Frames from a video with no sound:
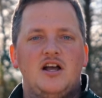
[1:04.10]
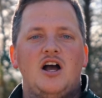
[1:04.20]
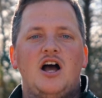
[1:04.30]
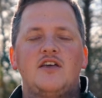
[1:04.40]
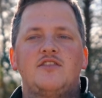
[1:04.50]

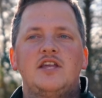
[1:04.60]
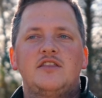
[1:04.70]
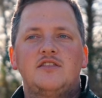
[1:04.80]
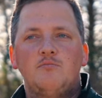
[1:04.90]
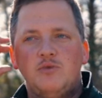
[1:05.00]
I
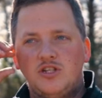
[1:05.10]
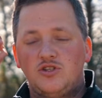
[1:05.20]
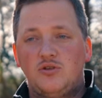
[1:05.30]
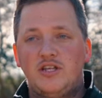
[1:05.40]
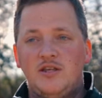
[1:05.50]
think the
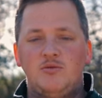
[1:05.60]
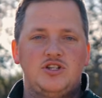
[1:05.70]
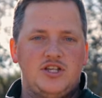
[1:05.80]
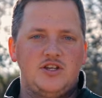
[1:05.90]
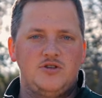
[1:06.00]
mental
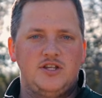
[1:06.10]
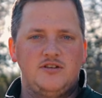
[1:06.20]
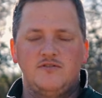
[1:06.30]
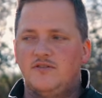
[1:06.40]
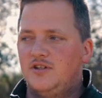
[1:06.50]
image that you
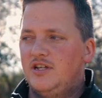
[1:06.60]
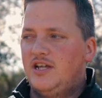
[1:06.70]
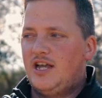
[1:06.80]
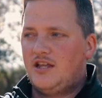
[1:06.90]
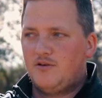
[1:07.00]
give,
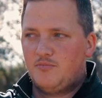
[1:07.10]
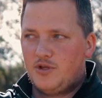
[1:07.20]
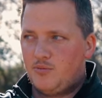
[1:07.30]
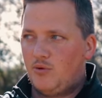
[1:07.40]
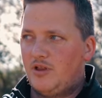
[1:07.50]
and
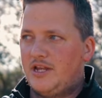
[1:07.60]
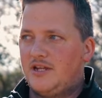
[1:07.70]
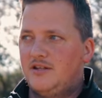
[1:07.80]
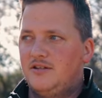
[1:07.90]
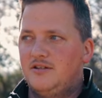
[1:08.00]
people
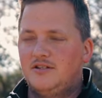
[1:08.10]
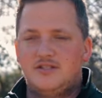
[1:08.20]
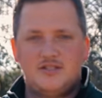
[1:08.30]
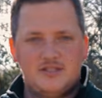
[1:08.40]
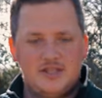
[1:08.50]
like
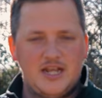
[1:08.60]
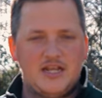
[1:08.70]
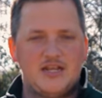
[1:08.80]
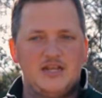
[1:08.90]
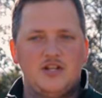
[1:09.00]

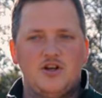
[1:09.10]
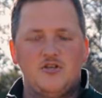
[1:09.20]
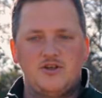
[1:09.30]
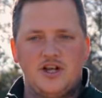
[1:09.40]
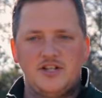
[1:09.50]
Danny and
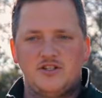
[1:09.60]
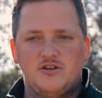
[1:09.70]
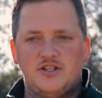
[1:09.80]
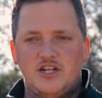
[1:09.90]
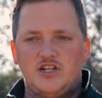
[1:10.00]
other guys that are
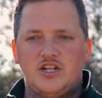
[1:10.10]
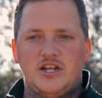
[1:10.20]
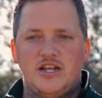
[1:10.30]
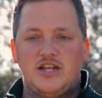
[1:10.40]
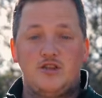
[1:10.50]
teaching
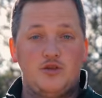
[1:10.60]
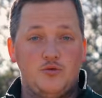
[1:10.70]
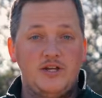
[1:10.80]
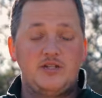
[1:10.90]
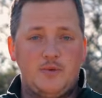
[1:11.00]
the
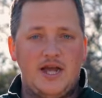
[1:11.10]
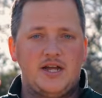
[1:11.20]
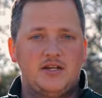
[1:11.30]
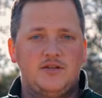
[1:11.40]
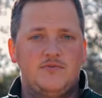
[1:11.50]

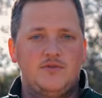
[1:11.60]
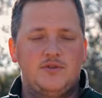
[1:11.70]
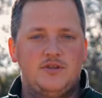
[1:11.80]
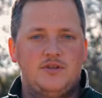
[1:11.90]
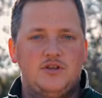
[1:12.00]
Reachback,
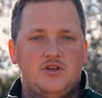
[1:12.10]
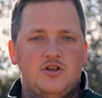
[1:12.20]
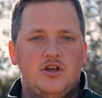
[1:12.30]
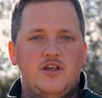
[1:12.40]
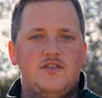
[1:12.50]

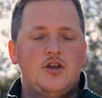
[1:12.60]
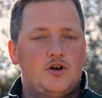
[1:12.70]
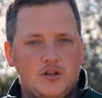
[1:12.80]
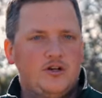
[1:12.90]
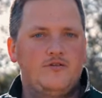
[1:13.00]
they're
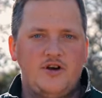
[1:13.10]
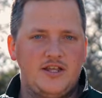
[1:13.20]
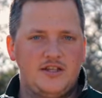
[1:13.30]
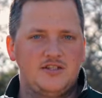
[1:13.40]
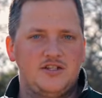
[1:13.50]

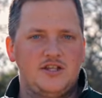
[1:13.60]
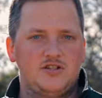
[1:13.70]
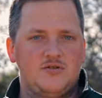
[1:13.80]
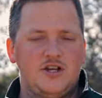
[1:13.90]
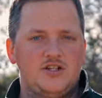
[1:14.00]
clarifying these
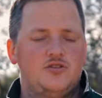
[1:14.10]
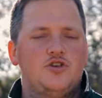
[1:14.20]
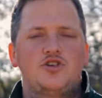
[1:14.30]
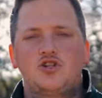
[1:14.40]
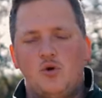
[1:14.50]
things, right? So
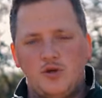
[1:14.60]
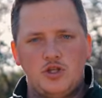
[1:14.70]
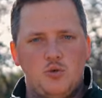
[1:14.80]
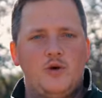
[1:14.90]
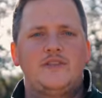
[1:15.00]
they're showing
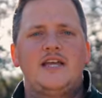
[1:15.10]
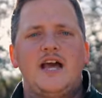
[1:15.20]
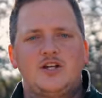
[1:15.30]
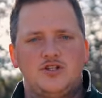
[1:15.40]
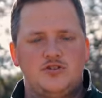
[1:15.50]
you what they
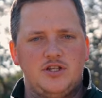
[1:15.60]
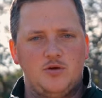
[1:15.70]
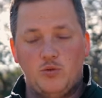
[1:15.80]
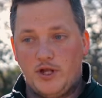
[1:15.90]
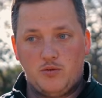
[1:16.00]
actually,
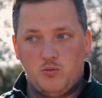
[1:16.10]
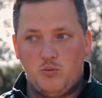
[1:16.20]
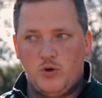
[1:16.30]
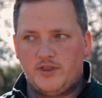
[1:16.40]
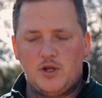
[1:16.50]
like
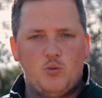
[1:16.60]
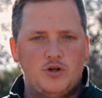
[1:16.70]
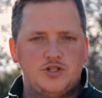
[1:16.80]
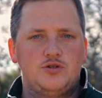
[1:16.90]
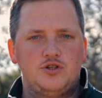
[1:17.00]
what they
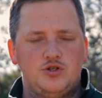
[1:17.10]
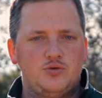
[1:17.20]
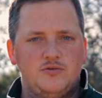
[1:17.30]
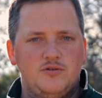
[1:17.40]
want you to do.